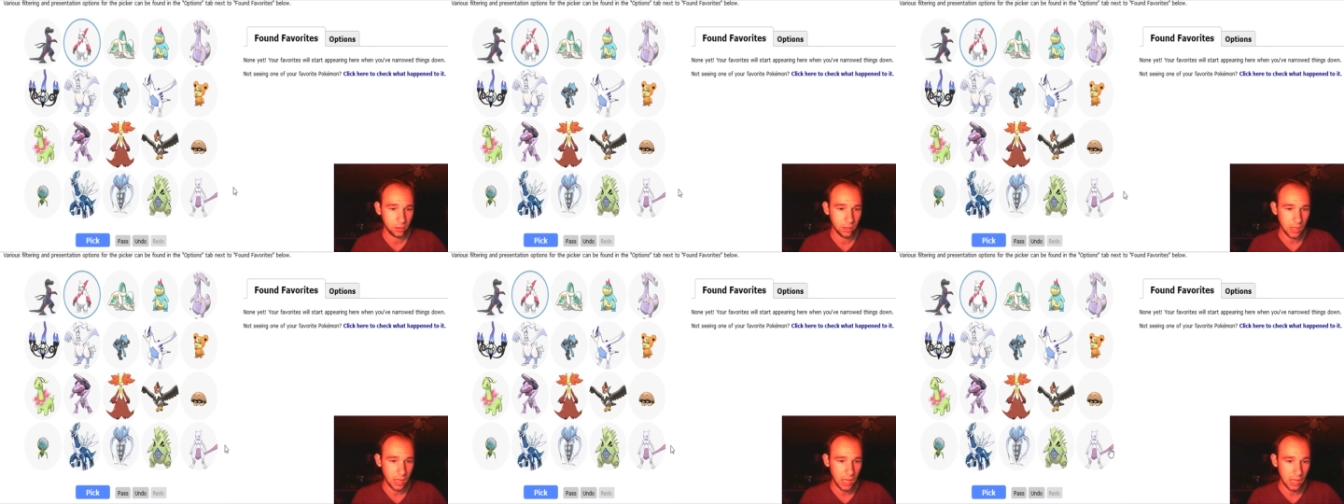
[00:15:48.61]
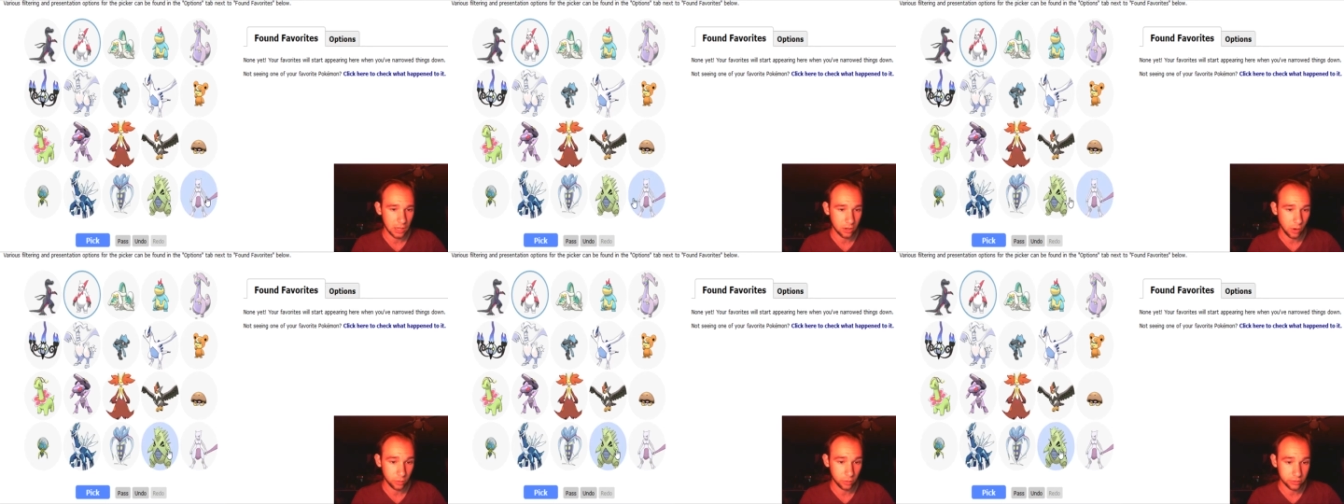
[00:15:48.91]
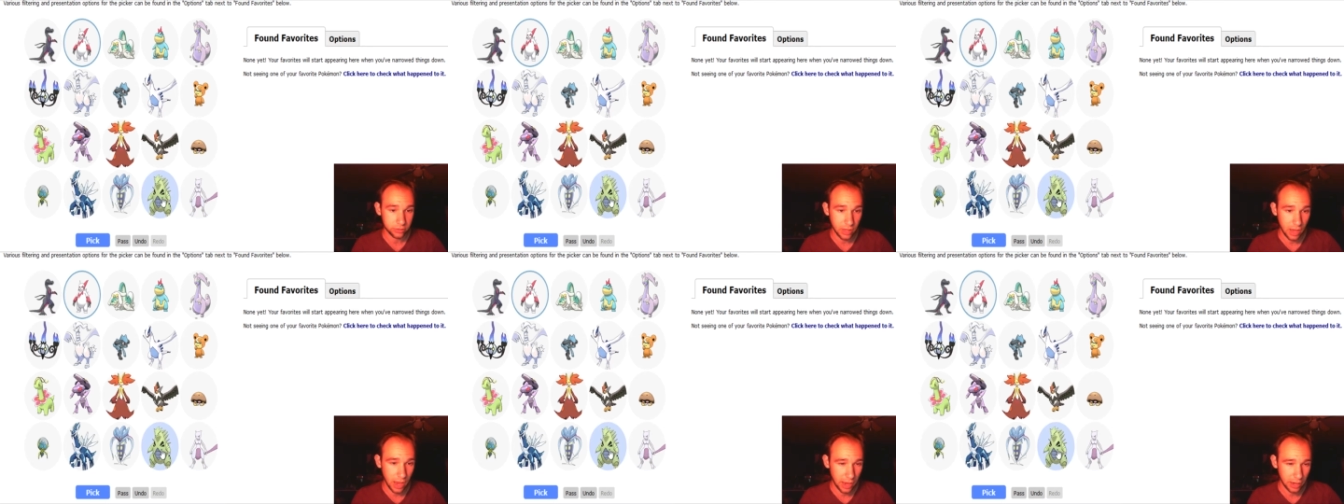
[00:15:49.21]
I'll go with
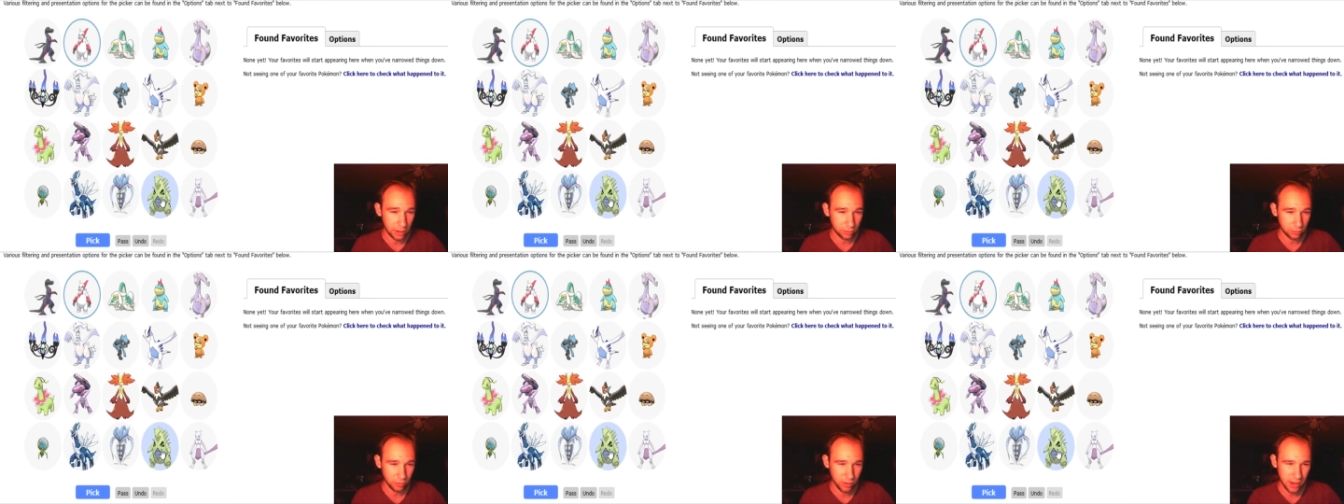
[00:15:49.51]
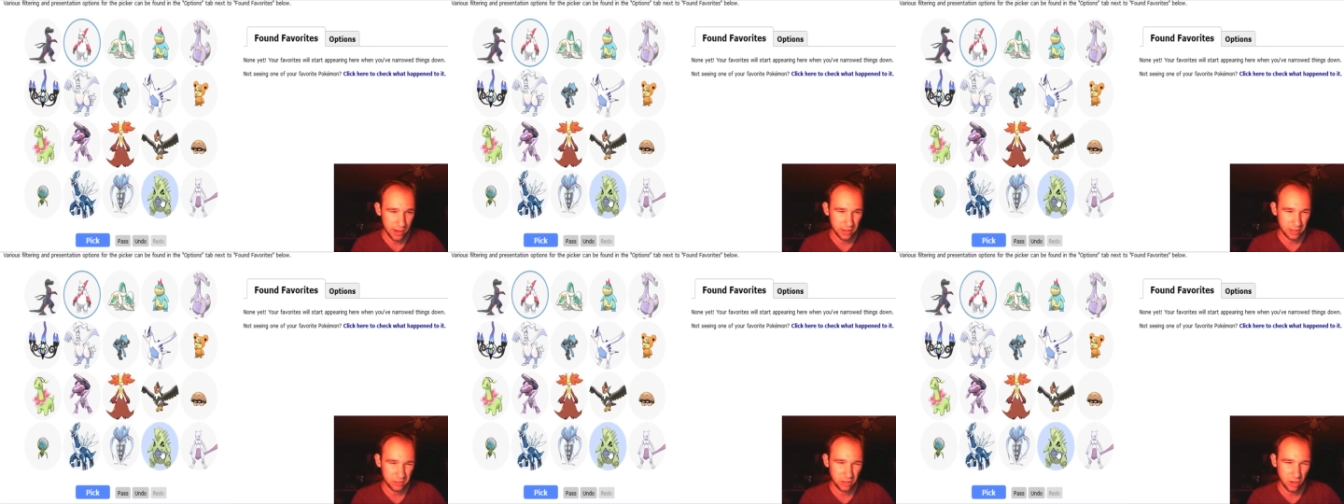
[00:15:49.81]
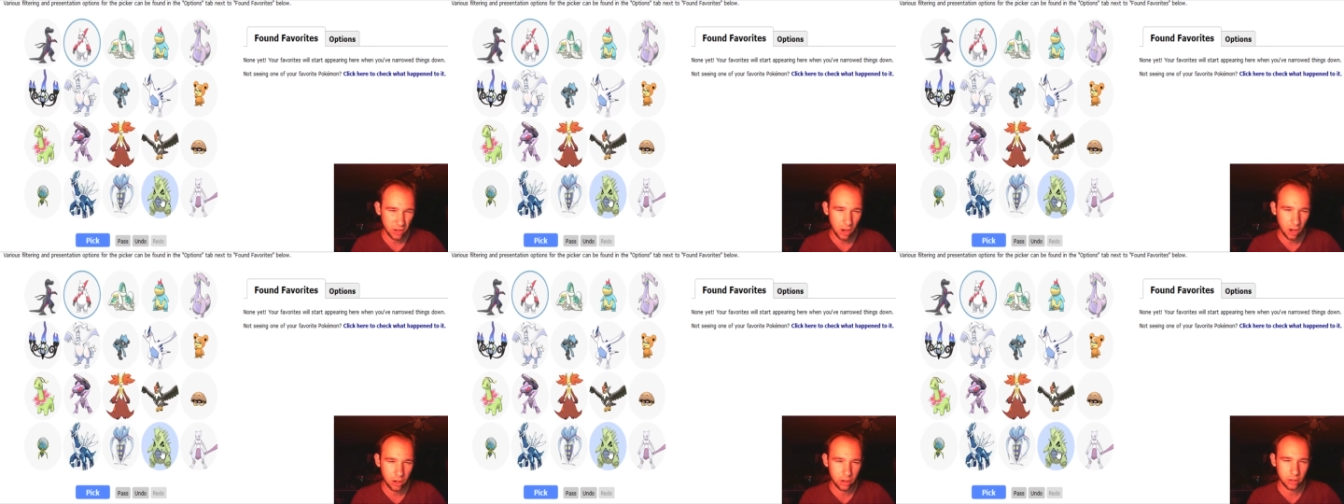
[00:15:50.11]

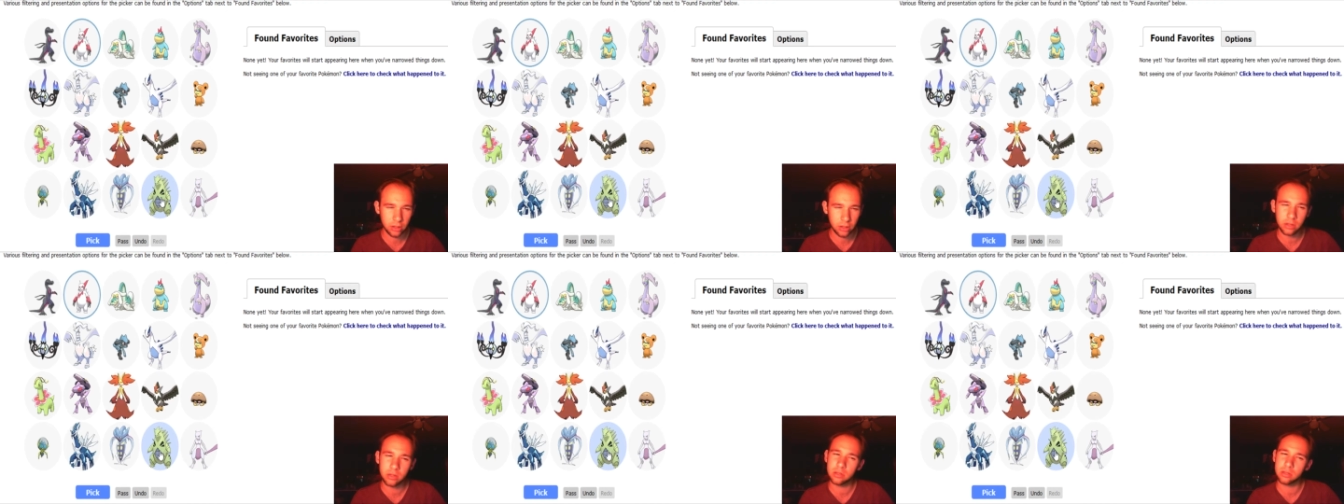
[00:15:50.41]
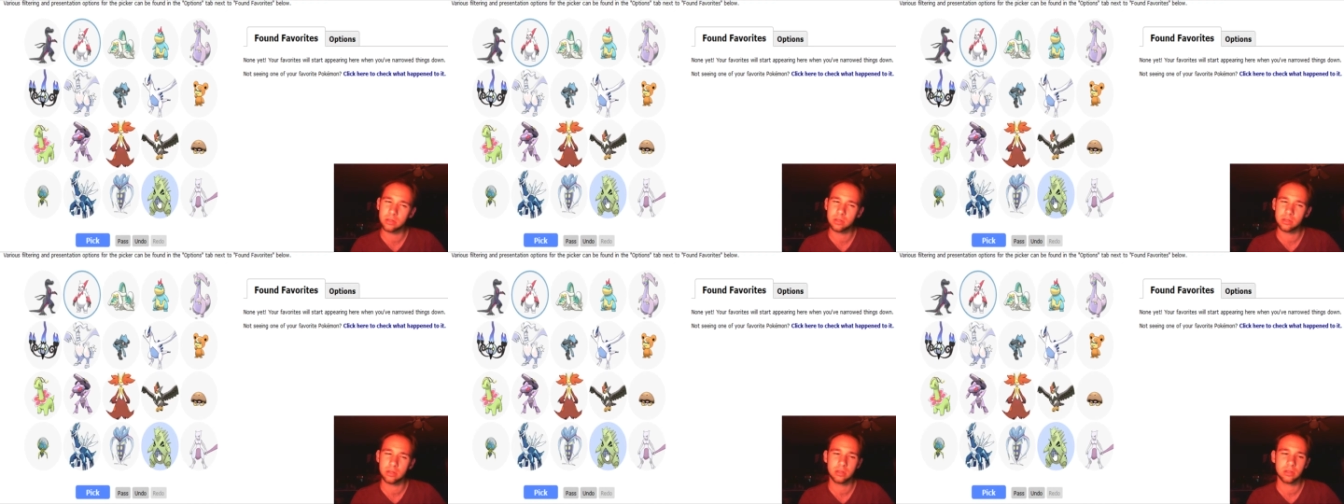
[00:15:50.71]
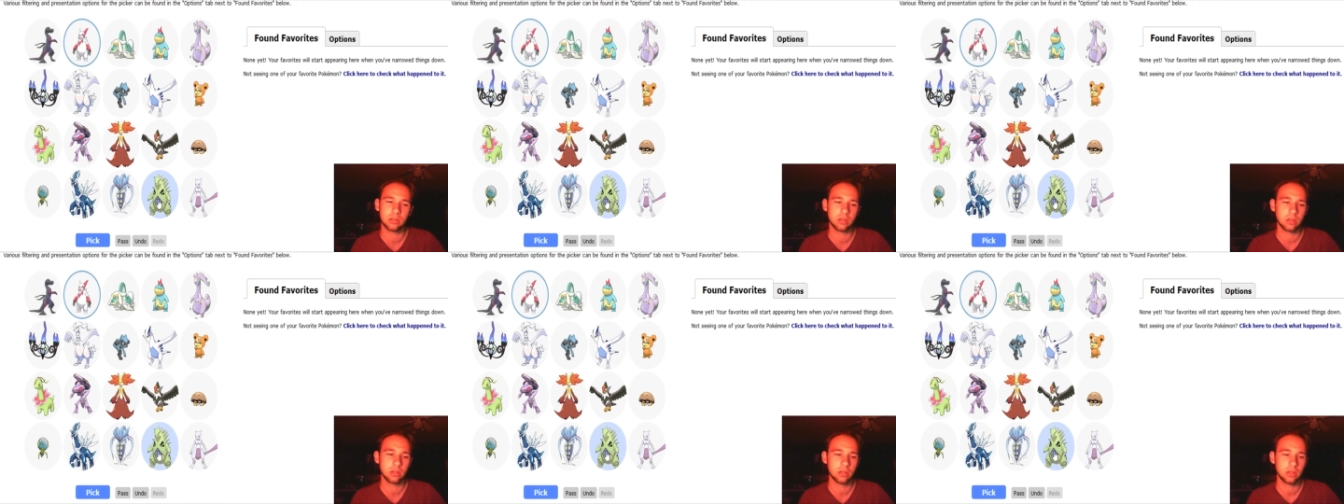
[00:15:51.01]
Tyranitar.
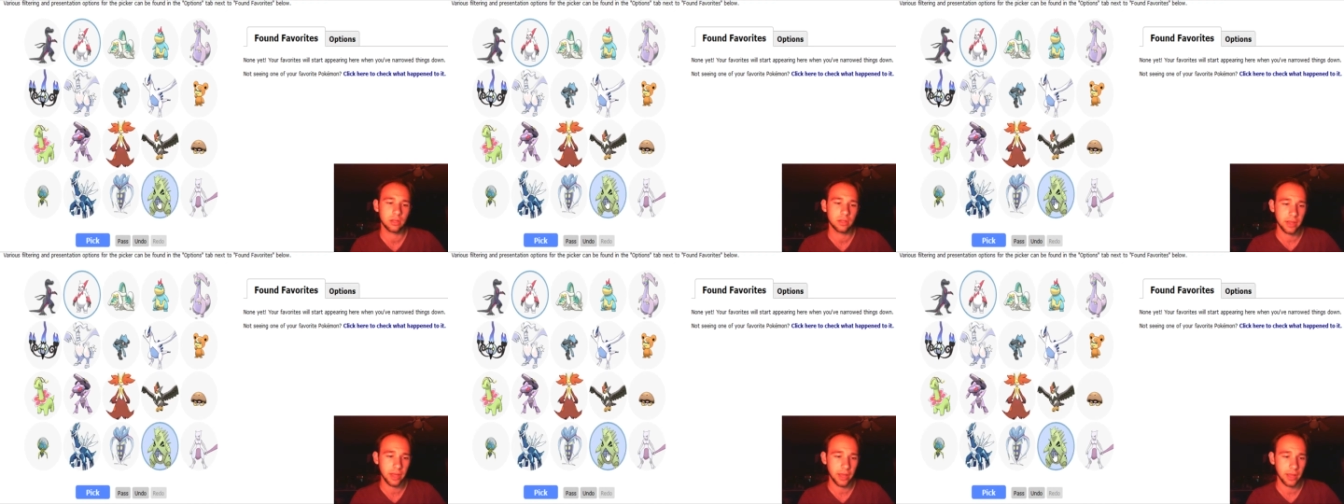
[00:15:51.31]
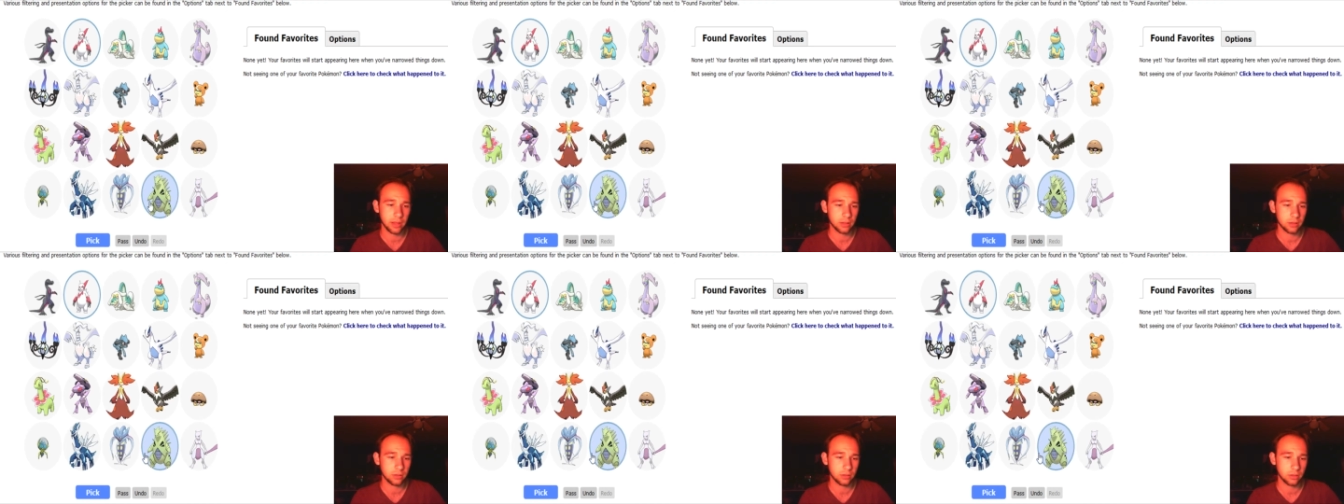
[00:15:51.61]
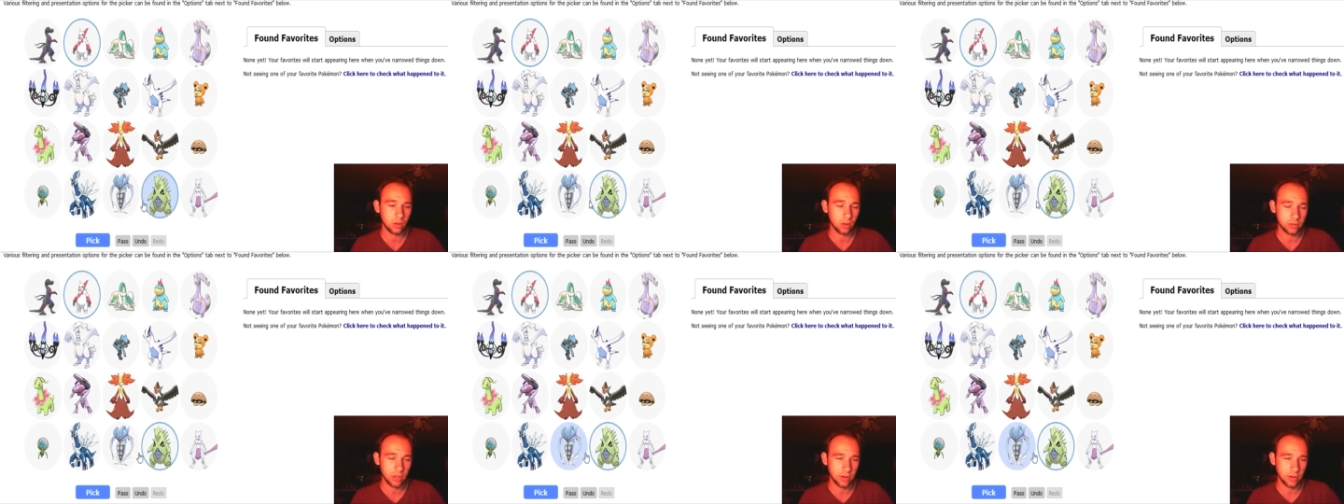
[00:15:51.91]
Yeah, I'll go
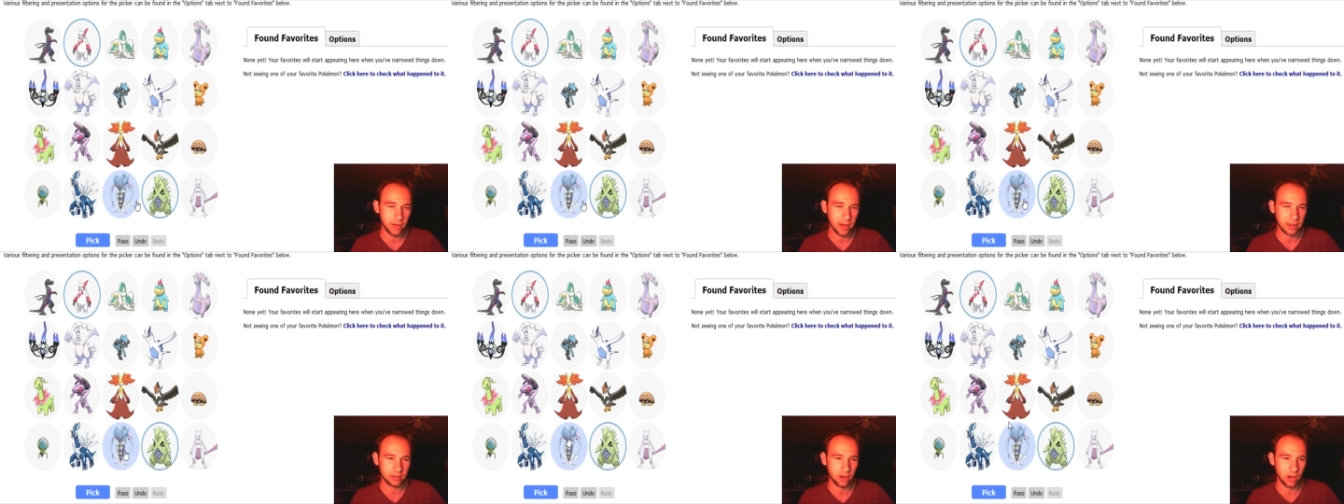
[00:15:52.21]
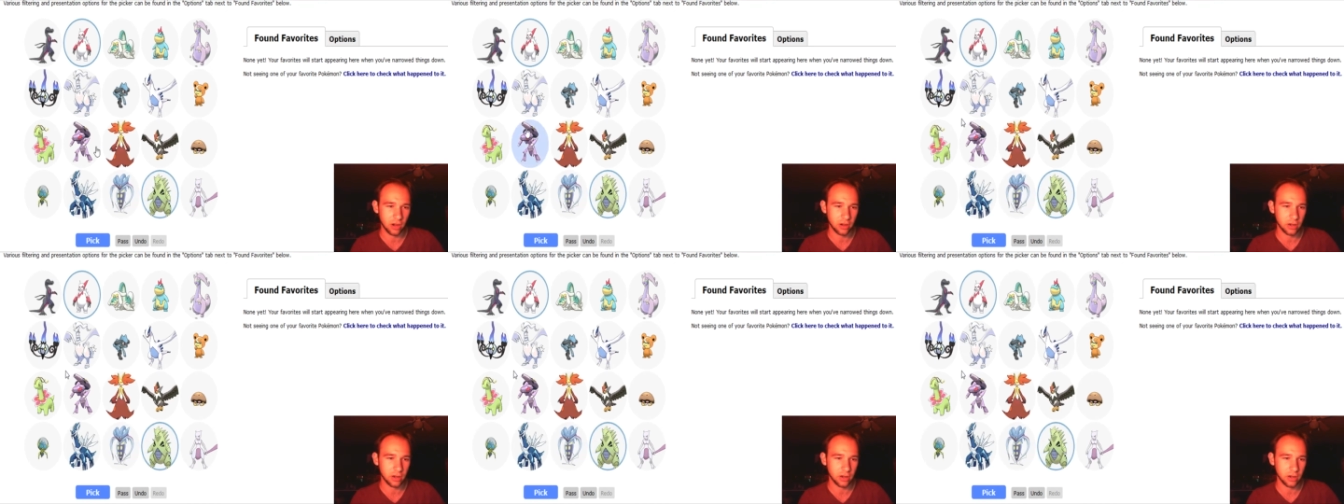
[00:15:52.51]
with Tyranitar.